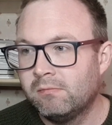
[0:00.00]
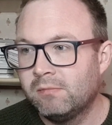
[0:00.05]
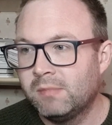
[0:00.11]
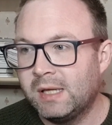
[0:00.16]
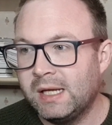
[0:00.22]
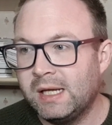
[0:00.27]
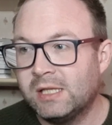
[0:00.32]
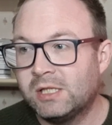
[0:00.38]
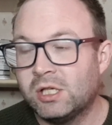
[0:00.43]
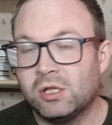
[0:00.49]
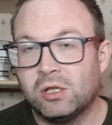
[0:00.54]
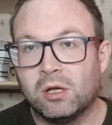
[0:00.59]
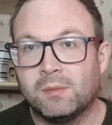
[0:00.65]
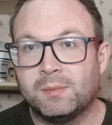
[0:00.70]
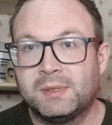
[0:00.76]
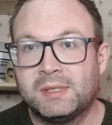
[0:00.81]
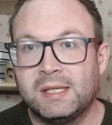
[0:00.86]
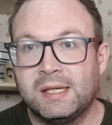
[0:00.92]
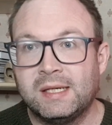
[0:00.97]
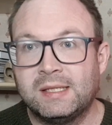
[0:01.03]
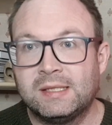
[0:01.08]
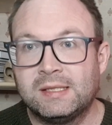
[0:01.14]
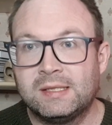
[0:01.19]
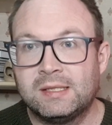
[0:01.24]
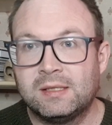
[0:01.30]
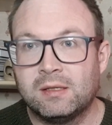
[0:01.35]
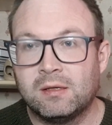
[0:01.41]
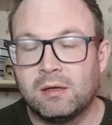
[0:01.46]
the
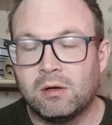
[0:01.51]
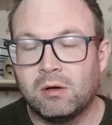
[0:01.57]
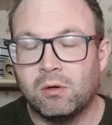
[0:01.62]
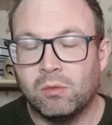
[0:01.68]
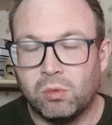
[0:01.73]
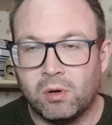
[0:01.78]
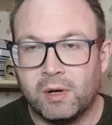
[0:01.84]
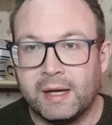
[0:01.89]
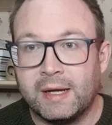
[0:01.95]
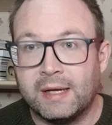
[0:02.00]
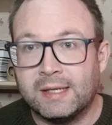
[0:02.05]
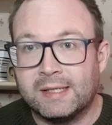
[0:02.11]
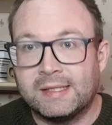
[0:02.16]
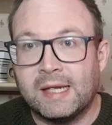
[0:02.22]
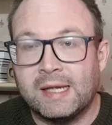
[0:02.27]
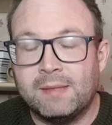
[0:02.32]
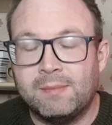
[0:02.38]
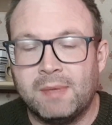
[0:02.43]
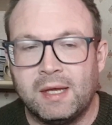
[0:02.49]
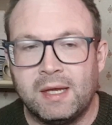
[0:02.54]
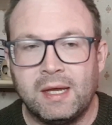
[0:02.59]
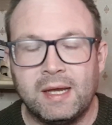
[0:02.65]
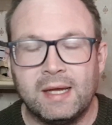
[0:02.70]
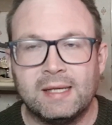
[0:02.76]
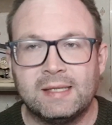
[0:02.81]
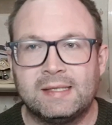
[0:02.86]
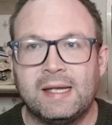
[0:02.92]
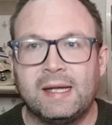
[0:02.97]
synopsis of what he sent me,
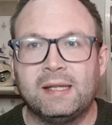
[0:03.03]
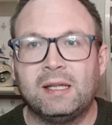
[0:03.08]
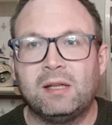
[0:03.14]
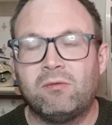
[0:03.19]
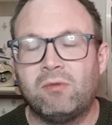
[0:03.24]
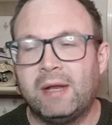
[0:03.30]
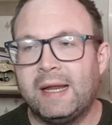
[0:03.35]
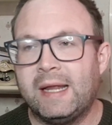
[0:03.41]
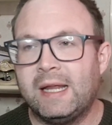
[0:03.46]
it sounded really